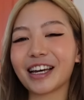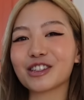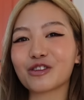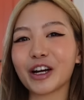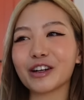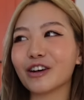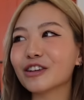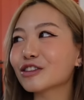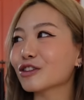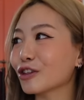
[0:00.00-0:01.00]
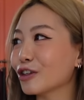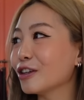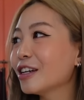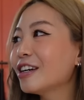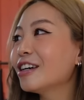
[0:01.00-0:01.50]
I tried on. So
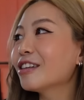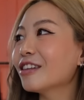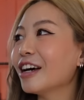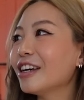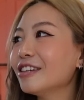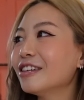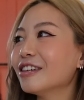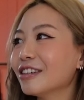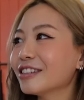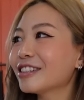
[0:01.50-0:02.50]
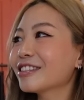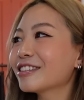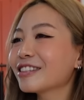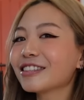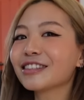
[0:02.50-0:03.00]
let
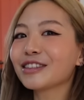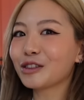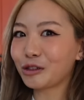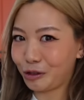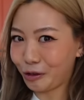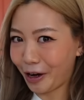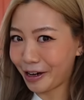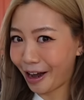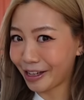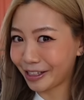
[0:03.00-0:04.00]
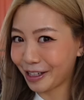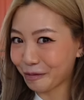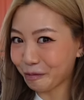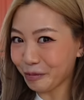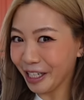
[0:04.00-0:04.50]
us try and ask him.
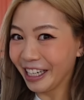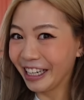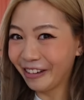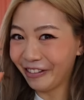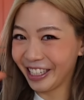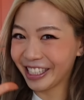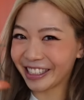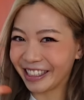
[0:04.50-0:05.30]
Fingers